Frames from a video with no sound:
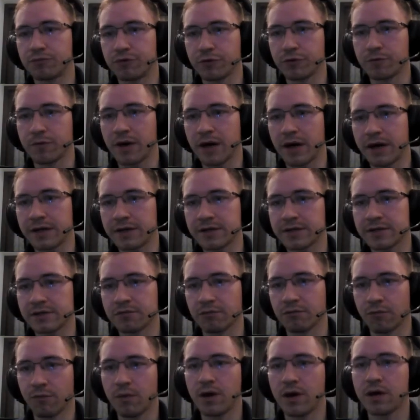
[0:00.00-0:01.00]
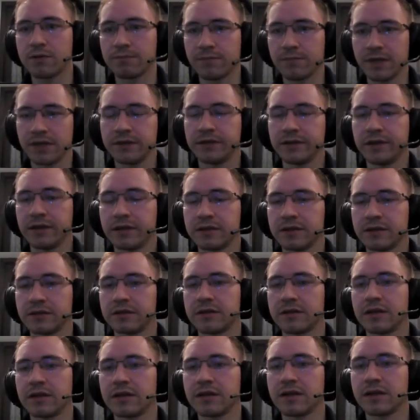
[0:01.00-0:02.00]
preminds 1 million
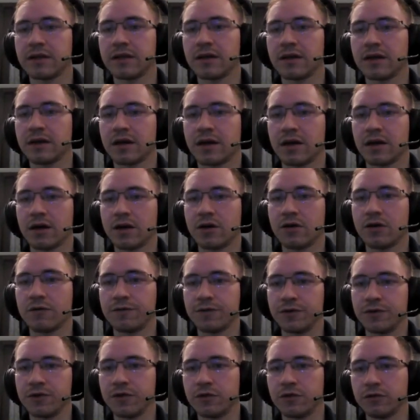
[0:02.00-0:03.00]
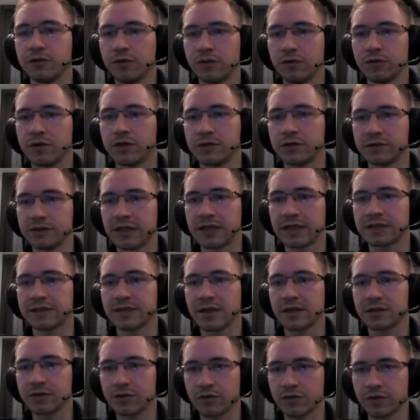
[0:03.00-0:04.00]
of your local
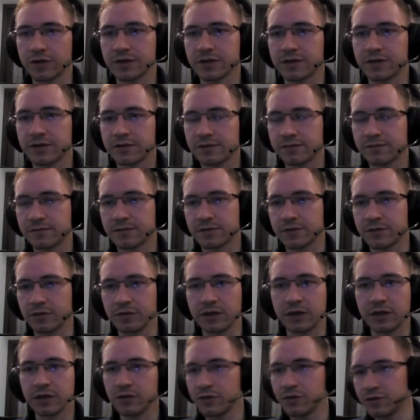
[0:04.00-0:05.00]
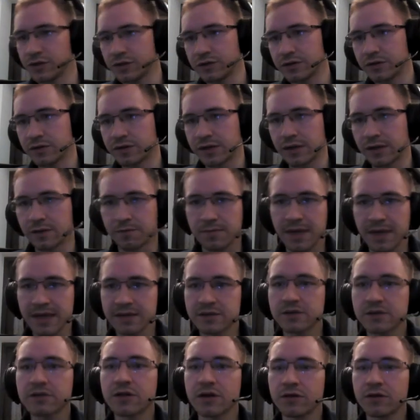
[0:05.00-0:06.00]
testnet coins. So you can use it to set up
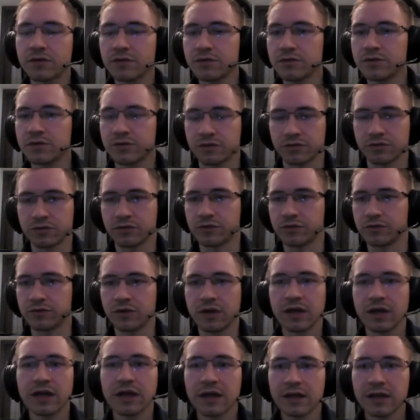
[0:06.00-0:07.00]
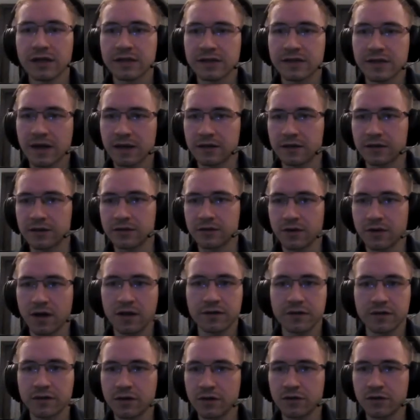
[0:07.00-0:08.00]
master nodes or send it to
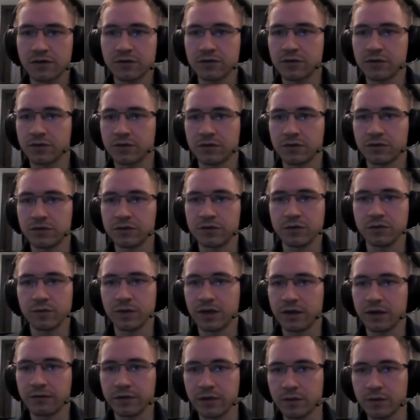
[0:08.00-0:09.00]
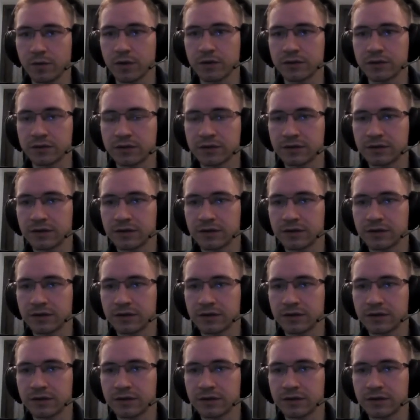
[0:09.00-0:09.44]
other node or do whatever you want.